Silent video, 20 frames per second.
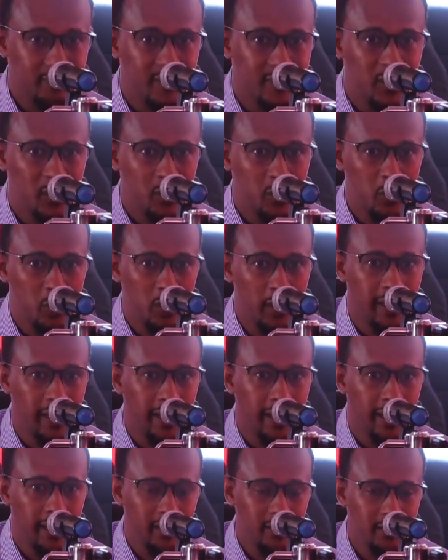Schooled
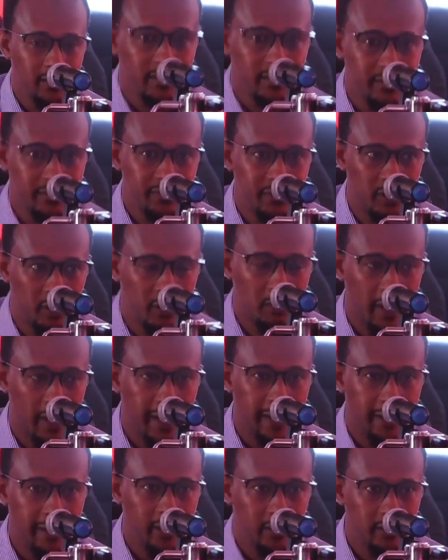here for
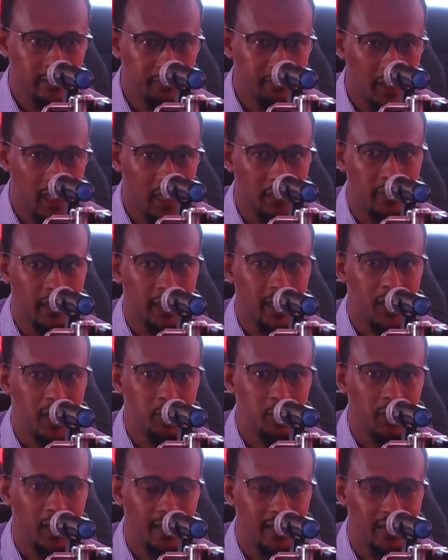my primary as
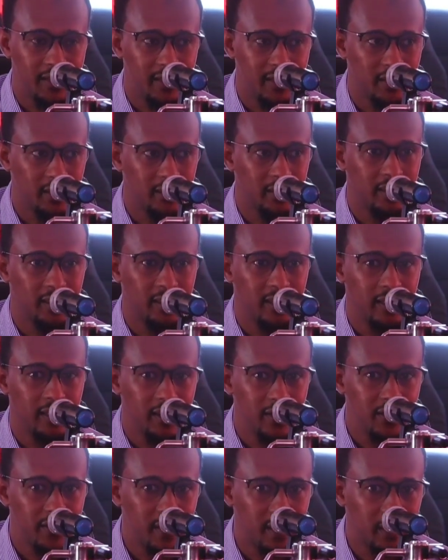well as
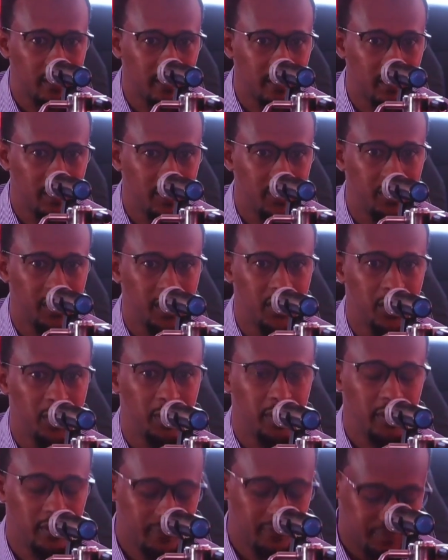secondary
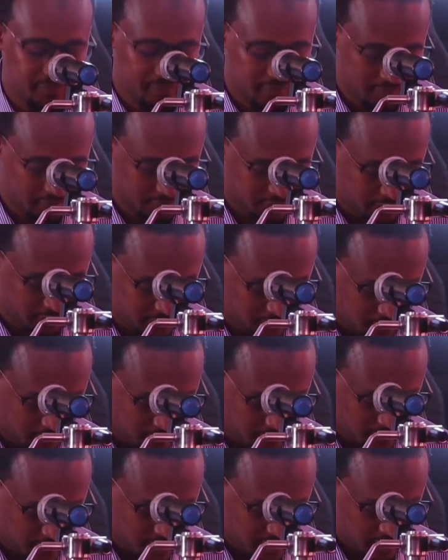education.
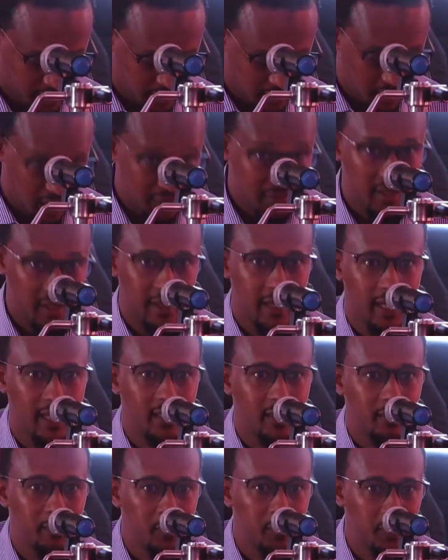After
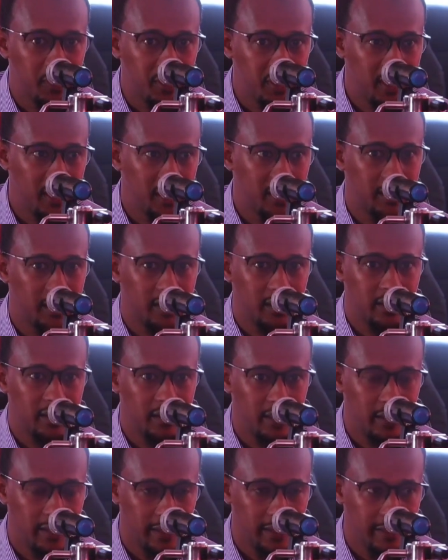that, proceeded
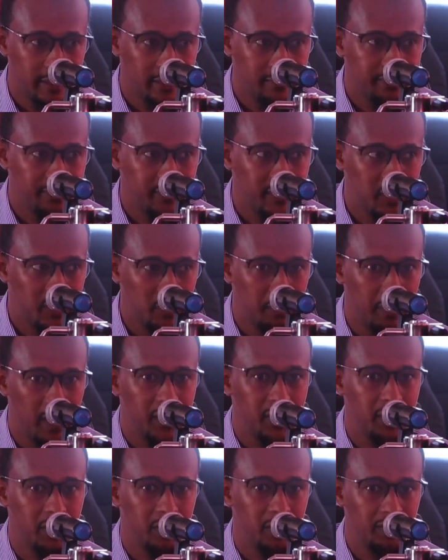to
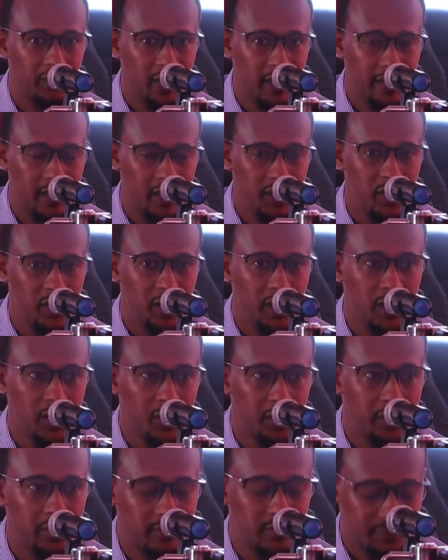pursue further
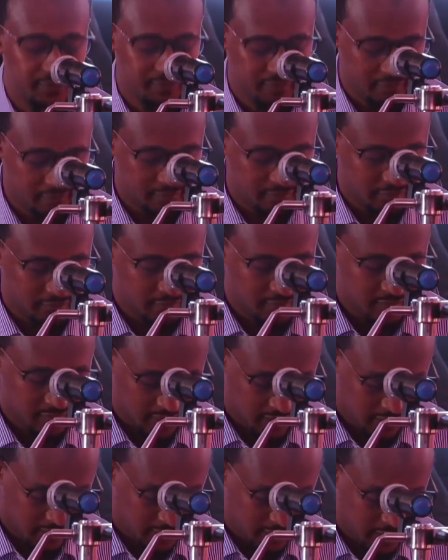education.
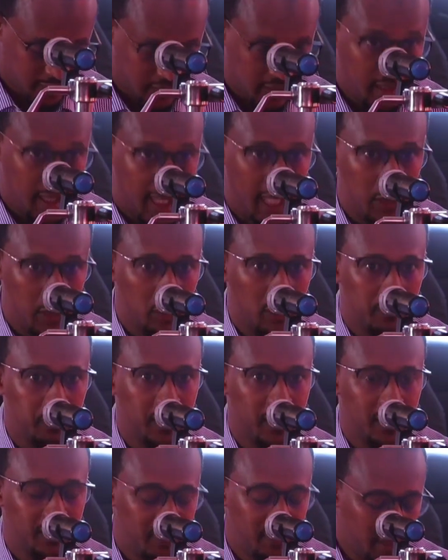I will
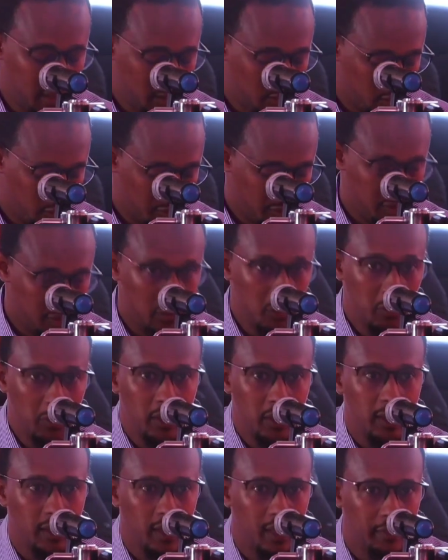briefly go through
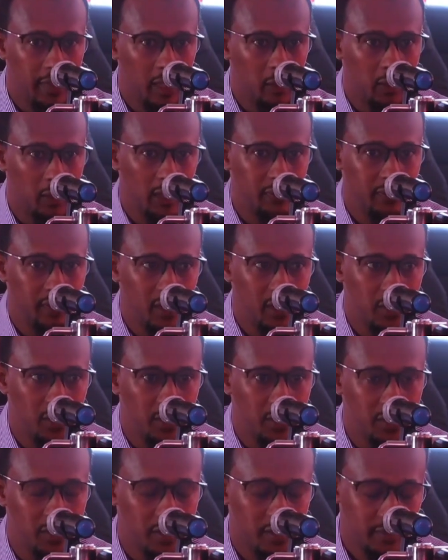my
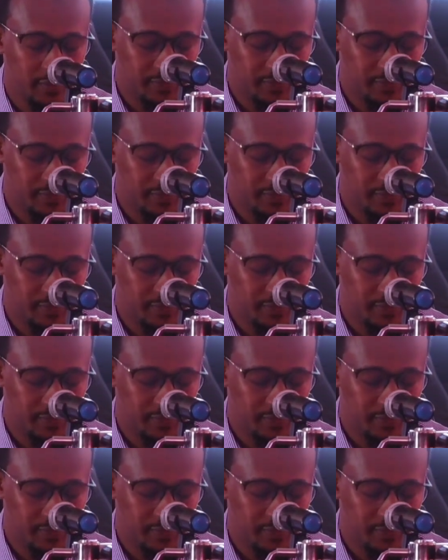qualifications.